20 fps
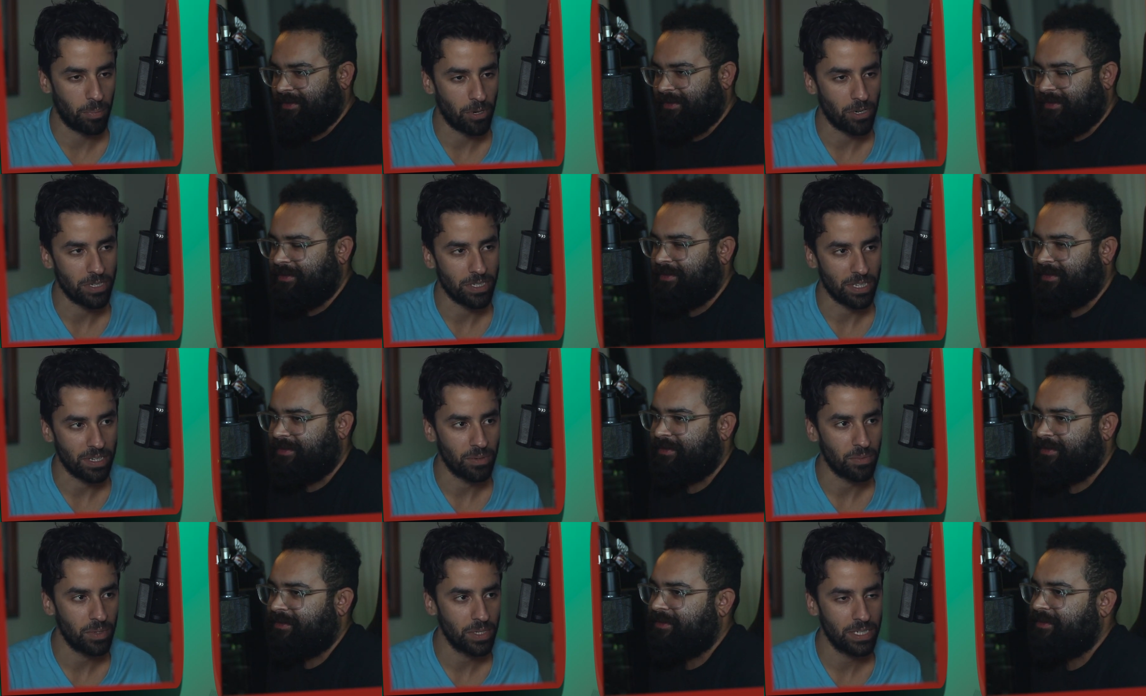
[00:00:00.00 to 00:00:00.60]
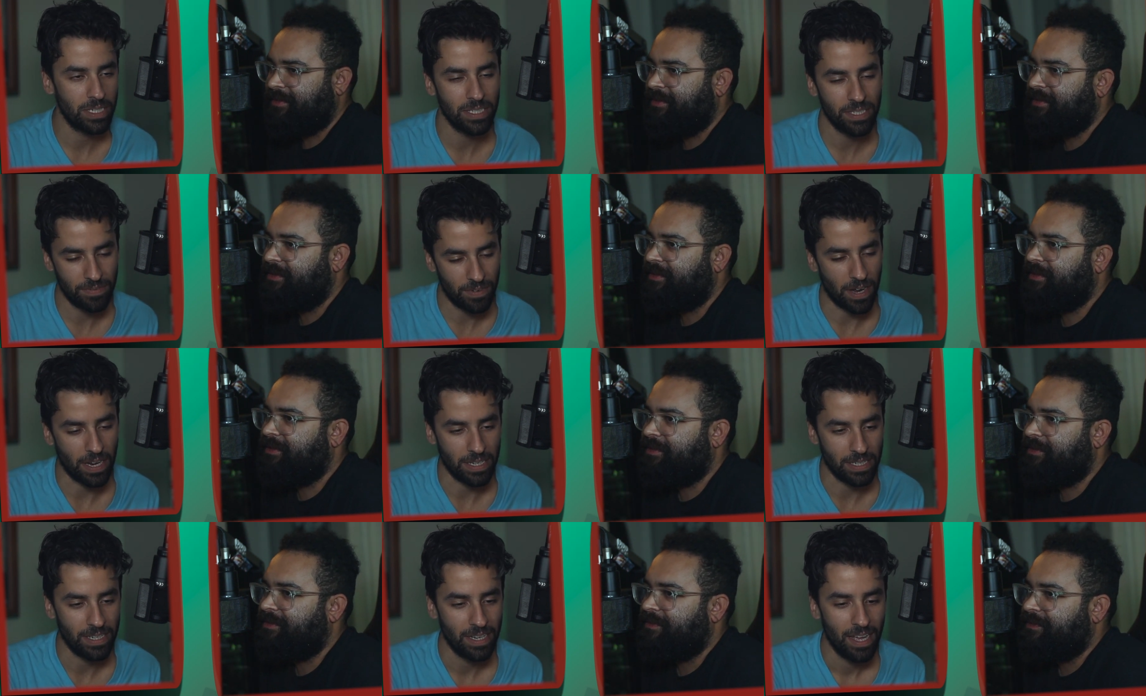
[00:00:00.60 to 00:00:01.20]
Speaker 1: person which is
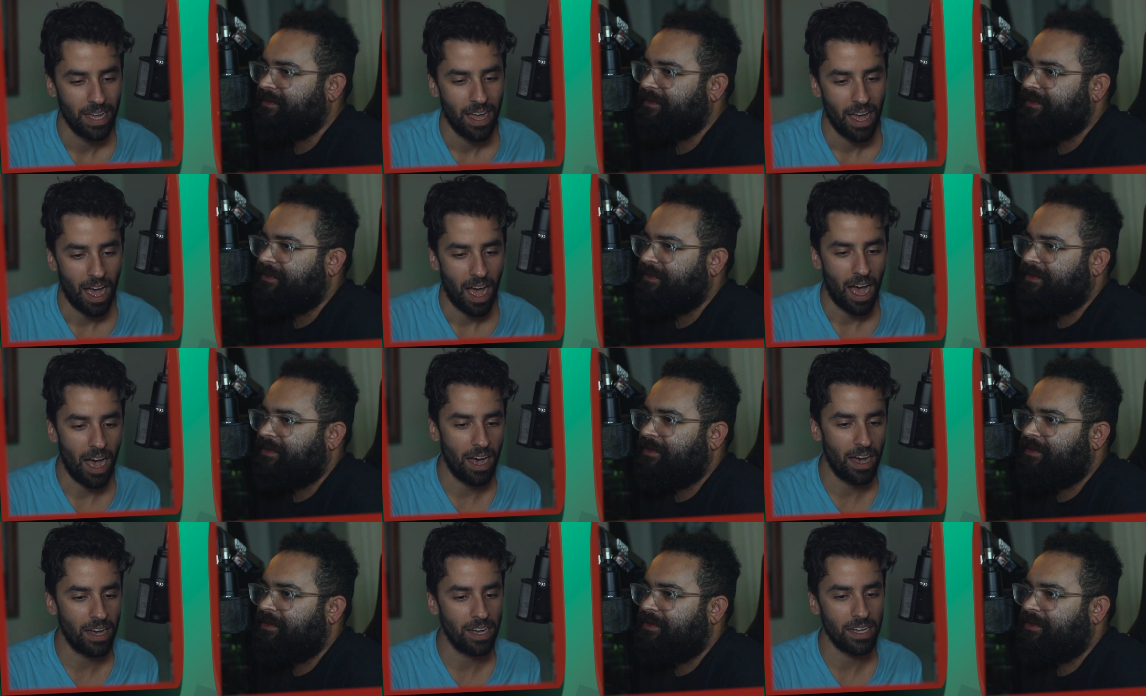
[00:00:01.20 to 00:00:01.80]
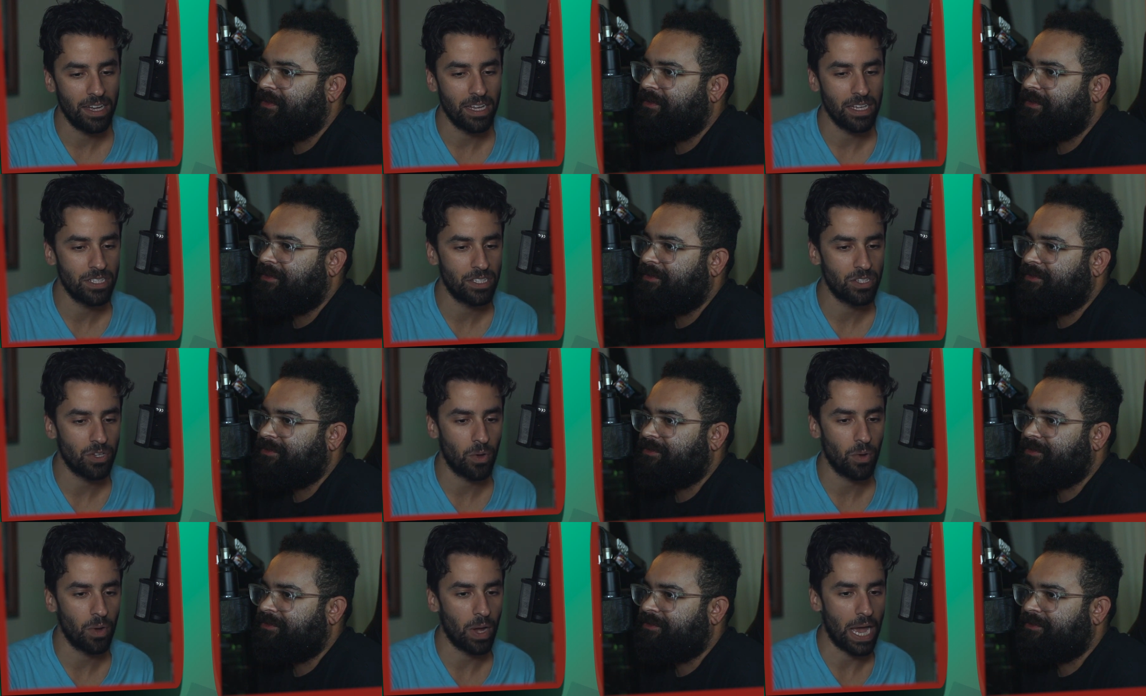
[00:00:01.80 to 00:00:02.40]
fine uh,
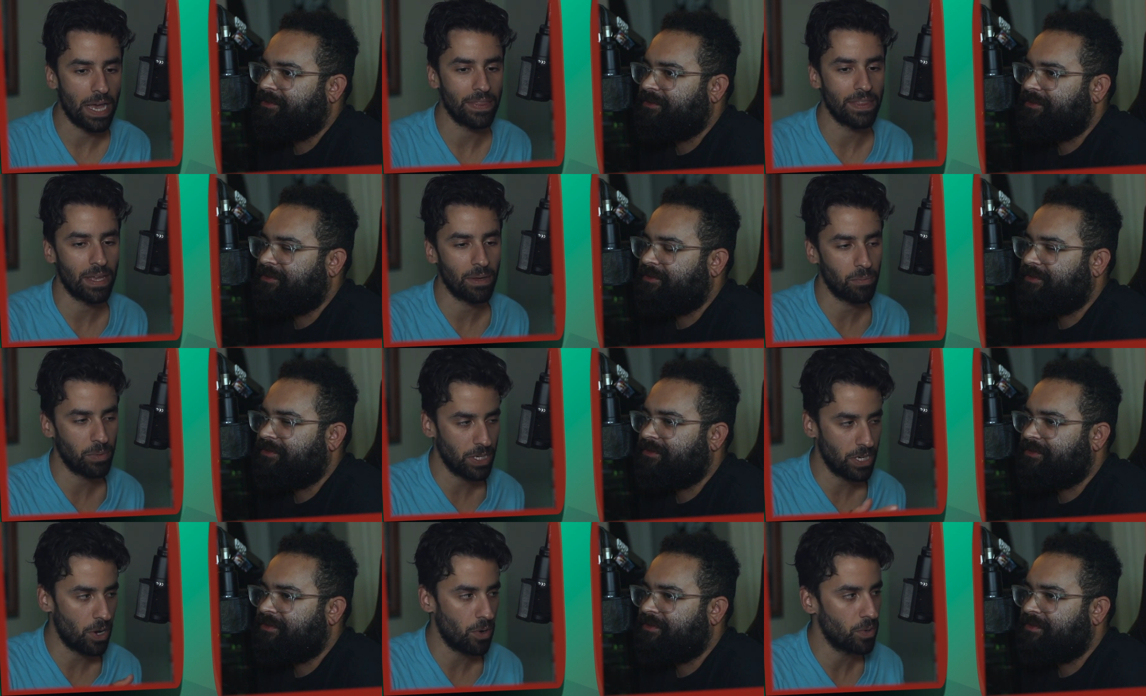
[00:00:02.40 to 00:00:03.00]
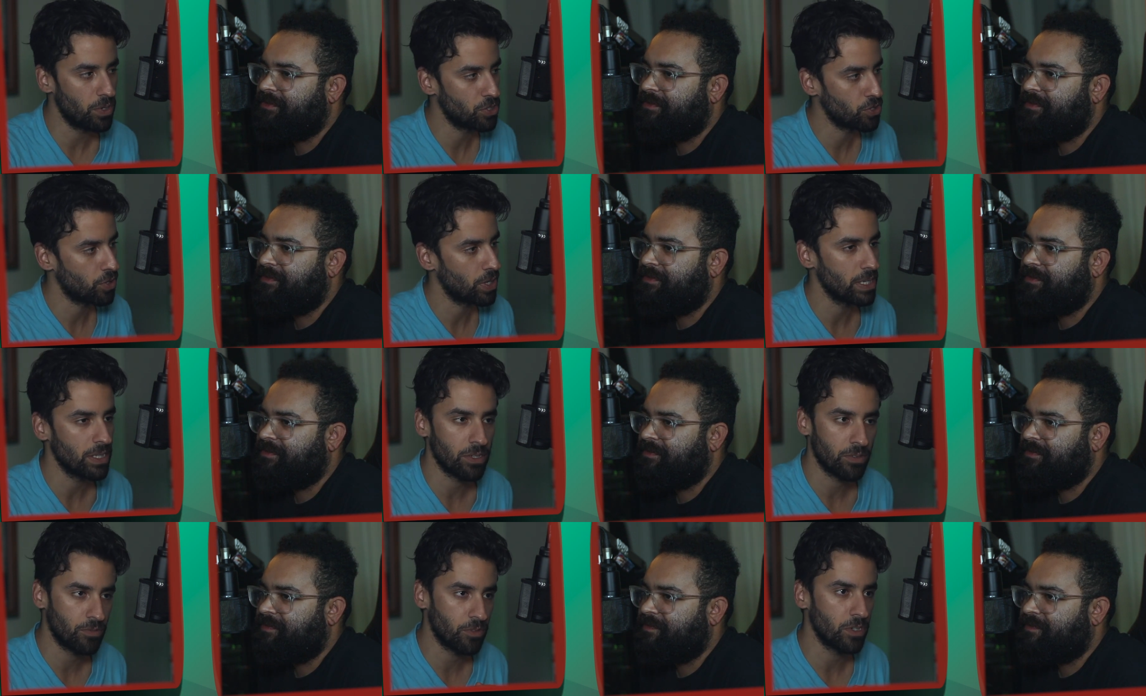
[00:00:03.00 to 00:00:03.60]
so and then we know in
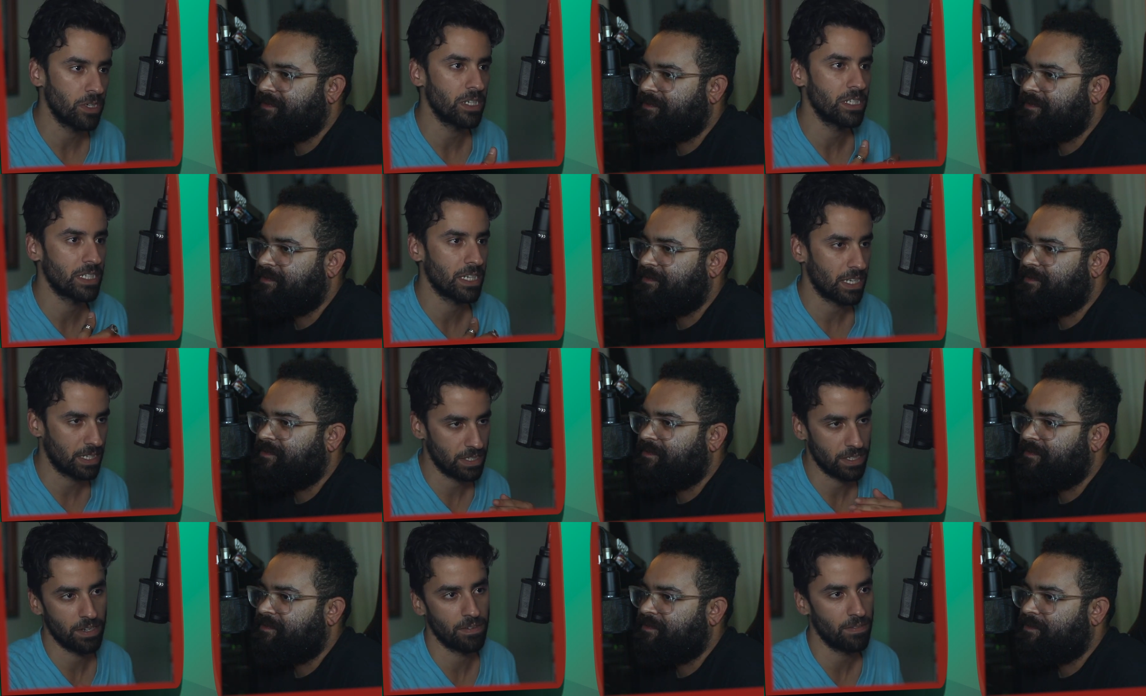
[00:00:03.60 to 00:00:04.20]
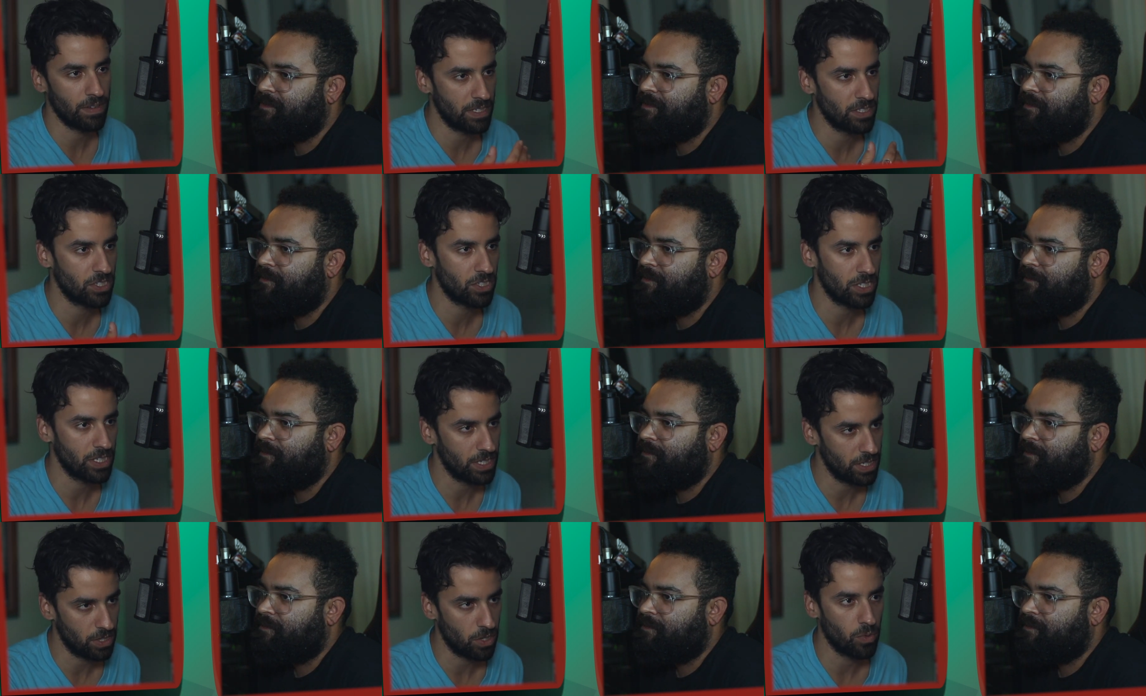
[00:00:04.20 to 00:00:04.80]
trailer footage that
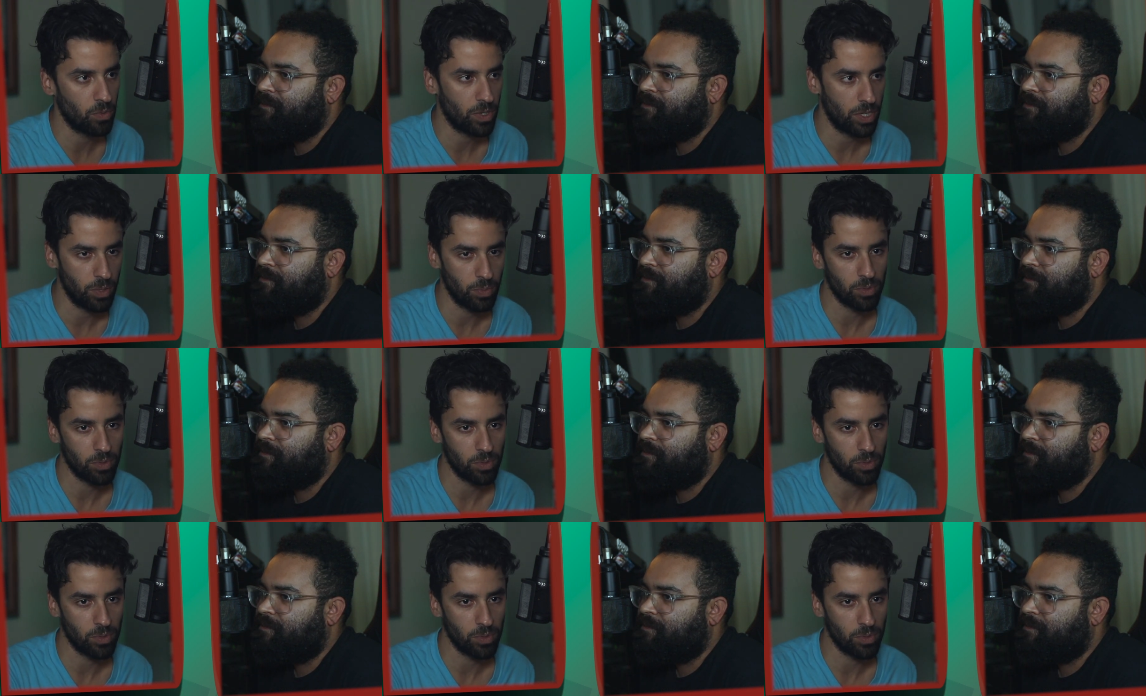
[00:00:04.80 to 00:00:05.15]
eventually Loki